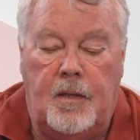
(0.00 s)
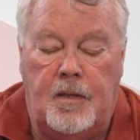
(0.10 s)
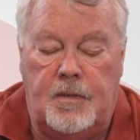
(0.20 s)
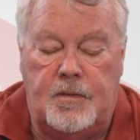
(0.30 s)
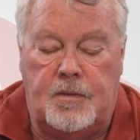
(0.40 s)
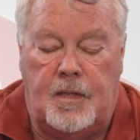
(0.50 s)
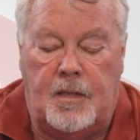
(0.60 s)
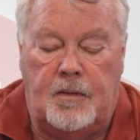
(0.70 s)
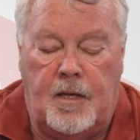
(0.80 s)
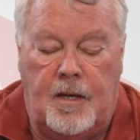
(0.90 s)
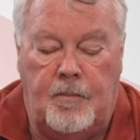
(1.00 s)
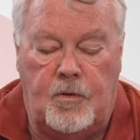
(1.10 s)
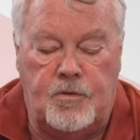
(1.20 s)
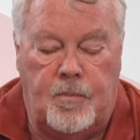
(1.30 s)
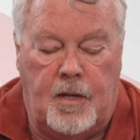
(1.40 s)
as uh, time
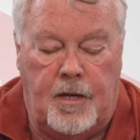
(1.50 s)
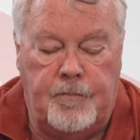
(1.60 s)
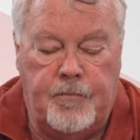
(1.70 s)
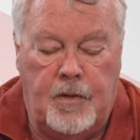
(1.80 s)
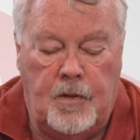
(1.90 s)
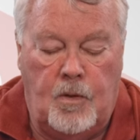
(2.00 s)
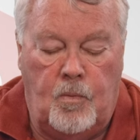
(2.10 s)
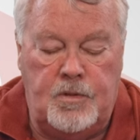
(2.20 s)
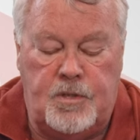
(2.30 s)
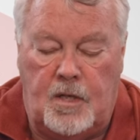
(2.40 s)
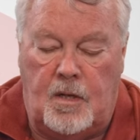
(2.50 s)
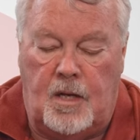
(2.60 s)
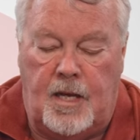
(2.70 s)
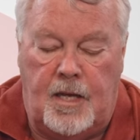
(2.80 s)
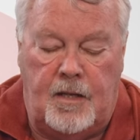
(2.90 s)
goes by. We sell a
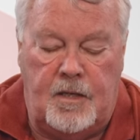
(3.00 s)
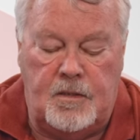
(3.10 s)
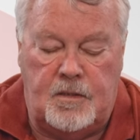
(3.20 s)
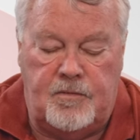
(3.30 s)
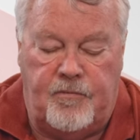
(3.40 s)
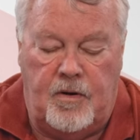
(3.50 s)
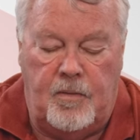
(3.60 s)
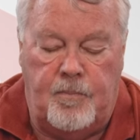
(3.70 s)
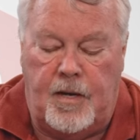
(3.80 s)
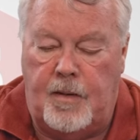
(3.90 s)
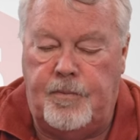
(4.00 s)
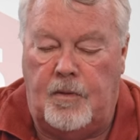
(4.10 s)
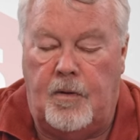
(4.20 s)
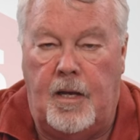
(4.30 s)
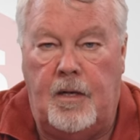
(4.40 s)
lot of these. It's a very
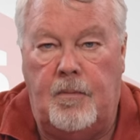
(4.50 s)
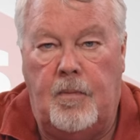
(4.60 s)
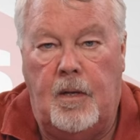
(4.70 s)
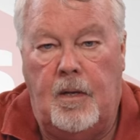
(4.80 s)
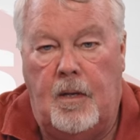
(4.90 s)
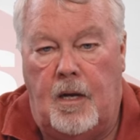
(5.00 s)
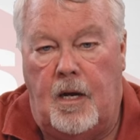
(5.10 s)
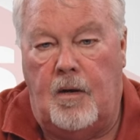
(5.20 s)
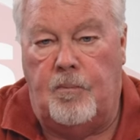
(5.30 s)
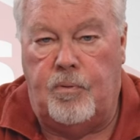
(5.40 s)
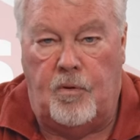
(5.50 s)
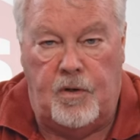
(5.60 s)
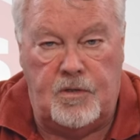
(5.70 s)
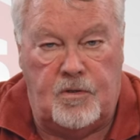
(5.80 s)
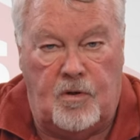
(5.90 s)
popular item. Our
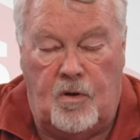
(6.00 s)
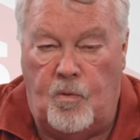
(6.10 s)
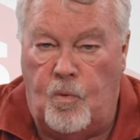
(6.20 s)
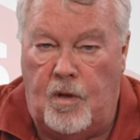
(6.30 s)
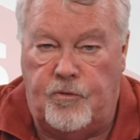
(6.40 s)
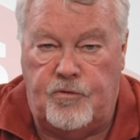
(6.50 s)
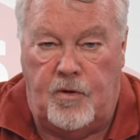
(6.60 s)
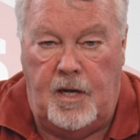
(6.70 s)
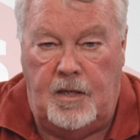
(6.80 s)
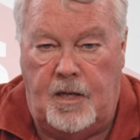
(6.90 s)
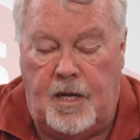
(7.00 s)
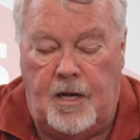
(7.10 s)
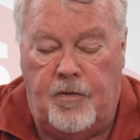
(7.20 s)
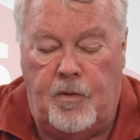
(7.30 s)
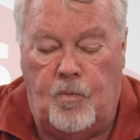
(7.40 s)
employees are all well trained on
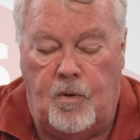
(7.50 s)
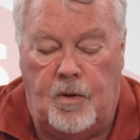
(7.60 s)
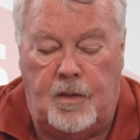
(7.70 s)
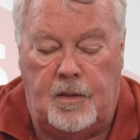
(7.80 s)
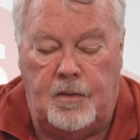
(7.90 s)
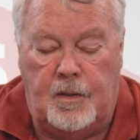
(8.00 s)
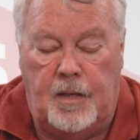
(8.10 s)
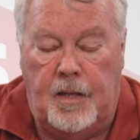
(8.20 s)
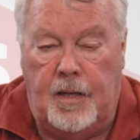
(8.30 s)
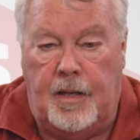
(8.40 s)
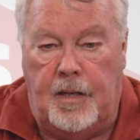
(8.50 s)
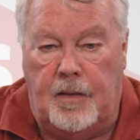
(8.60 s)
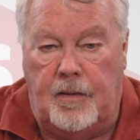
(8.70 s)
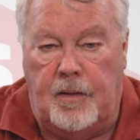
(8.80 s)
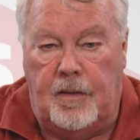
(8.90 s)
how they work and,
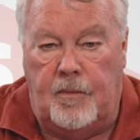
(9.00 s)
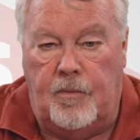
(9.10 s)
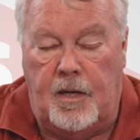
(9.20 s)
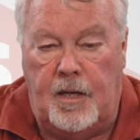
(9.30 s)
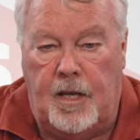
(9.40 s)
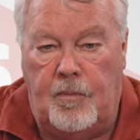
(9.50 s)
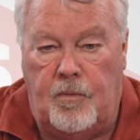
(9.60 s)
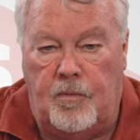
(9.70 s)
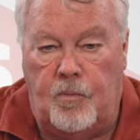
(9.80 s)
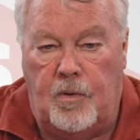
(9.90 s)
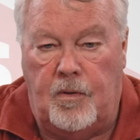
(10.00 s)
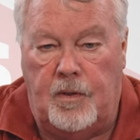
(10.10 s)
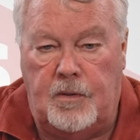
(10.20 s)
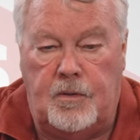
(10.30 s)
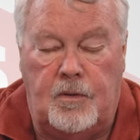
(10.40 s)
and uh, ready, able, and
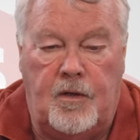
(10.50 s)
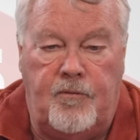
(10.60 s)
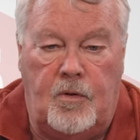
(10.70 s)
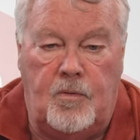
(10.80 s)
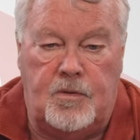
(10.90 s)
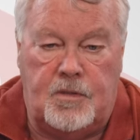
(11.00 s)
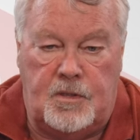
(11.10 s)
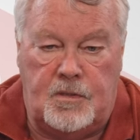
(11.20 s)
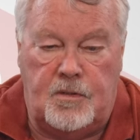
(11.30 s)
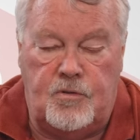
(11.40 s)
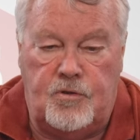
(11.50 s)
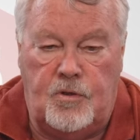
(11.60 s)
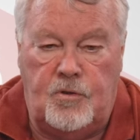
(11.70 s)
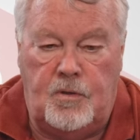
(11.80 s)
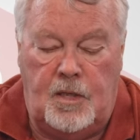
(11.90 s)
willing to give you assistance
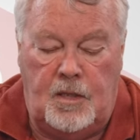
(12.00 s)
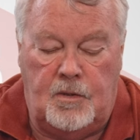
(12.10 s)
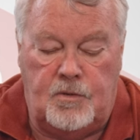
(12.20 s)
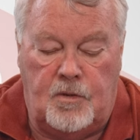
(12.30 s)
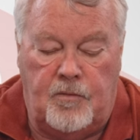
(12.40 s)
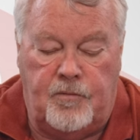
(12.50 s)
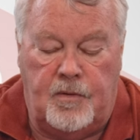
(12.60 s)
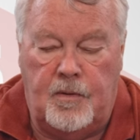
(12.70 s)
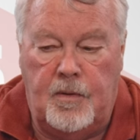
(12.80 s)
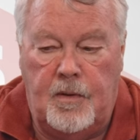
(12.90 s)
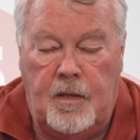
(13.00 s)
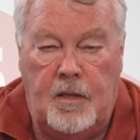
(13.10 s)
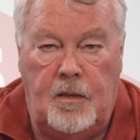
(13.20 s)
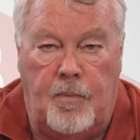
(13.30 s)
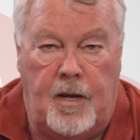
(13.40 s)
should you need it. So if you,
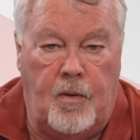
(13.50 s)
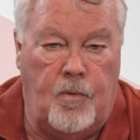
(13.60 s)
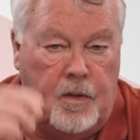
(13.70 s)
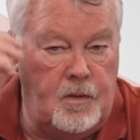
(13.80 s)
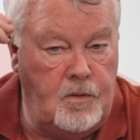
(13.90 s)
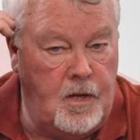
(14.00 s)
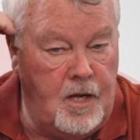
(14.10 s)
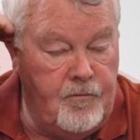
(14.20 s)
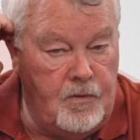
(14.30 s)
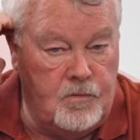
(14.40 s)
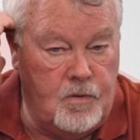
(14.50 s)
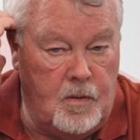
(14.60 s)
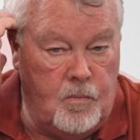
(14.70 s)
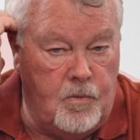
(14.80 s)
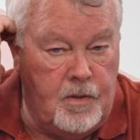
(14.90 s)
you buy one and you're having
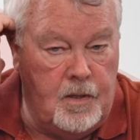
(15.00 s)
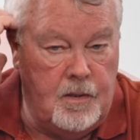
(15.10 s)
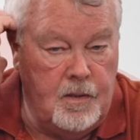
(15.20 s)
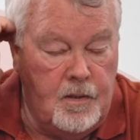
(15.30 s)
trouble with it,